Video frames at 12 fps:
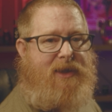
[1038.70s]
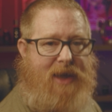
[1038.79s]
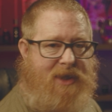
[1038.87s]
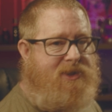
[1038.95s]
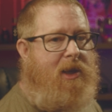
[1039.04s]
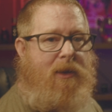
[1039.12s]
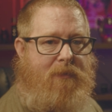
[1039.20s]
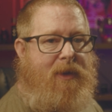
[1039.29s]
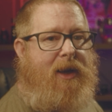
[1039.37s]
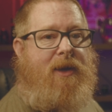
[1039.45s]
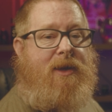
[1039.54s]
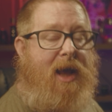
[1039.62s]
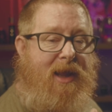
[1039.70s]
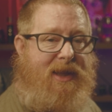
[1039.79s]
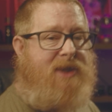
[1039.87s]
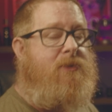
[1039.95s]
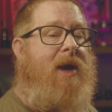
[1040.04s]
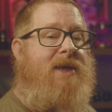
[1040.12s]
Yes, I'll admit it.
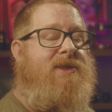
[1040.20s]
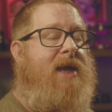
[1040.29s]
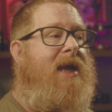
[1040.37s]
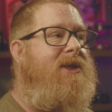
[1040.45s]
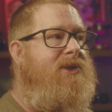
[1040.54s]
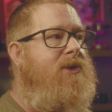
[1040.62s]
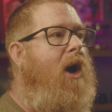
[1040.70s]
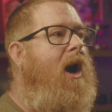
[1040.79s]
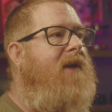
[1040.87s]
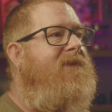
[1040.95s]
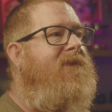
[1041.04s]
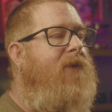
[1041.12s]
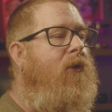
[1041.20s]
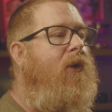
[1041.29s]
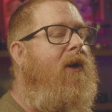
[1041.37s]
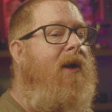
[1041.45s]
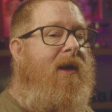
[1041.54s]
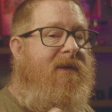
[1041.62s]
That's why I say it's not
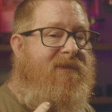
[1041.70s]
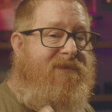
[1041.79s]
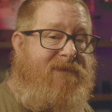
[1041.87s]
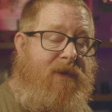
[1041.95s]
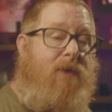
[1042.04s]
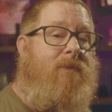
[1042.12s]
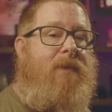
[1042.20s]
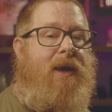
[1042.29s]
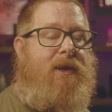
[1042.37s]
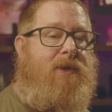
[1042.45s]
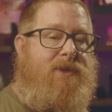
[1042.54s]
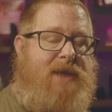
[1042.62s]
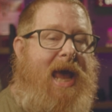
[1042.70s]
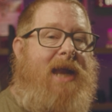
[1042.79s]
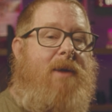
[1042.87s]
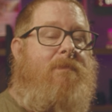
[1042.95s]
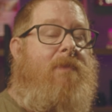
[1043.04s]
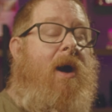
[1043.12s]
for filmmakers
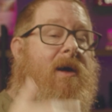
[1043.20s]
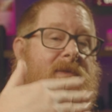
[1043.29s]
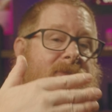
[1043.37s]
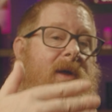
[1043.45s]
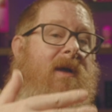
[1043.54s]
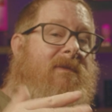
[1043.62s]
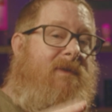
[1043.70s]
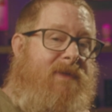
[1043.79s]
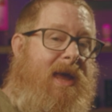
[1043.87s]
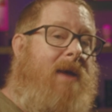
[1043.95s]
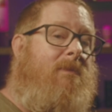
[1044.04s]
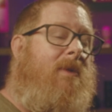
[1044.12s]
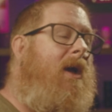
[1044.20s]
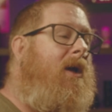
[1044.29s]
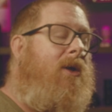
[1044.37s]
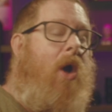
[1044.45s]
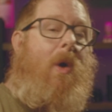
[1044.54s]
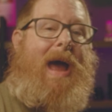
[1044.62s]
and above. For them,
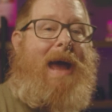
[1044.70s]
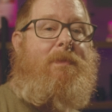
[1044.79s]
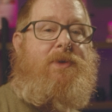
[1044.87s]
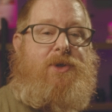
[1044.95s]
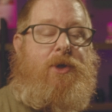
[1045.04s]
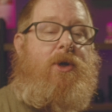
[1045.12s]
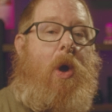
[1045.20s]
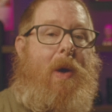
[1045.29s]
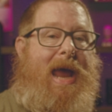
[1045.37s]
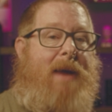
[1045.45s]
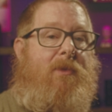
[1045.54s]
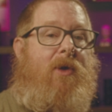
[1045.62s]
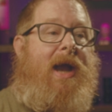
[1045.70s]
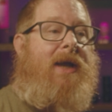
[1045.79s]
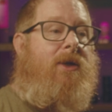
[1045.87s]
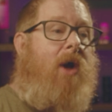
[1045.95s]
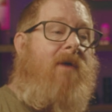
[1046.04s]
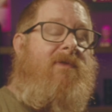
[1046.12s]
go Aperture, go
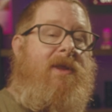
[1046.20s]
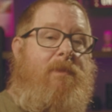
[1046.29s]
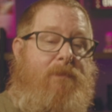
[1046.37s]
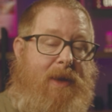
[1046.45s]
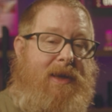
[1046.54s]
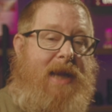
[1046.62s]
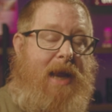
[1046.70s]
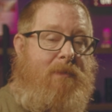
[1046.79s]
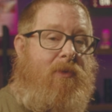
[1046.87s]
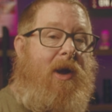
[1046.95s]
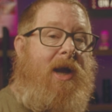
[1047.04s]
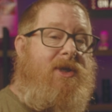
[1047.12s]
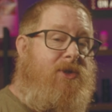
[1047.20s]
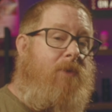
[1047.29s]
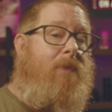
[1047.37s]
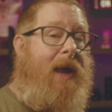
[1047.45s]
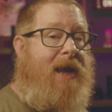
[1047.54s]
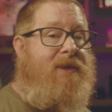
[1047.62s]
Amaran, go for the big name brands. You
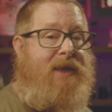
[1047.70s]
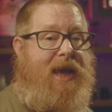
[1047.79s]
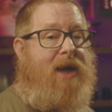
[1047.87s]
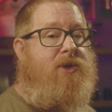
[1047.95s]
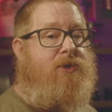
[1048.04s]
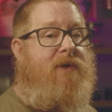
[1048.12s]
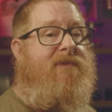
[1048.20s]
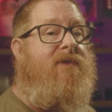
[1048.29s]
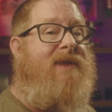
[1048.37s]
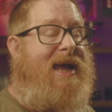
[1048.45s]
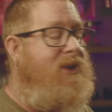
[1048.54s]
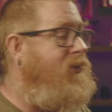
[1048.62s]
pay the extra for that